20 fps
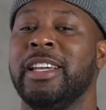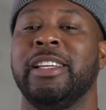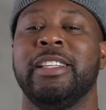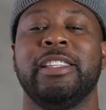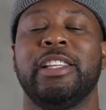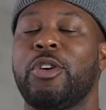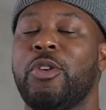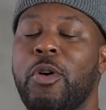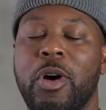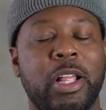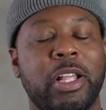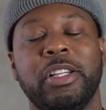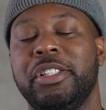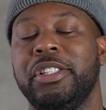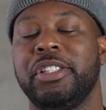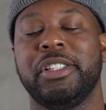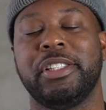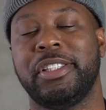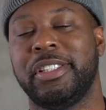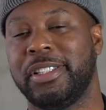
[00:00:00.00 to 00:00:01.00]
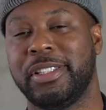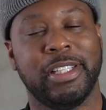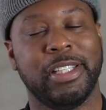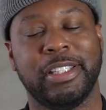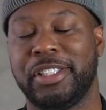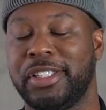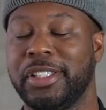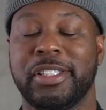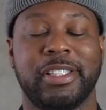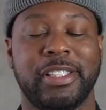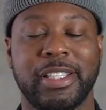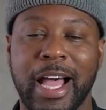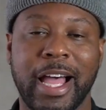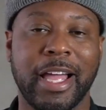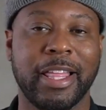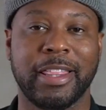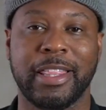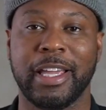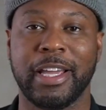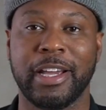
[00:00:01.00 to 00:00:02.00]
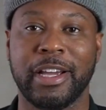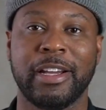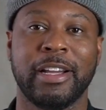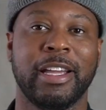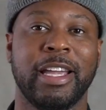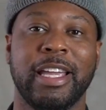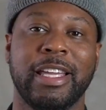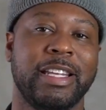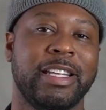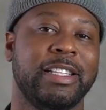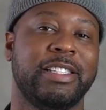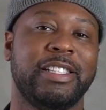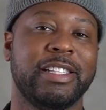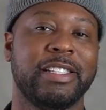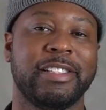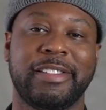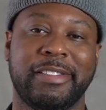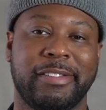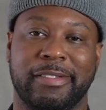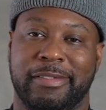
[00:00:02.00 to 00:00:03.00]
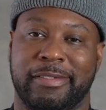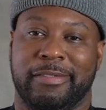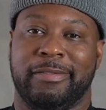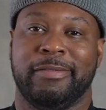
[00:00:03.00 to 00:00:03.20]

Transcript: the quality is just not there, and it just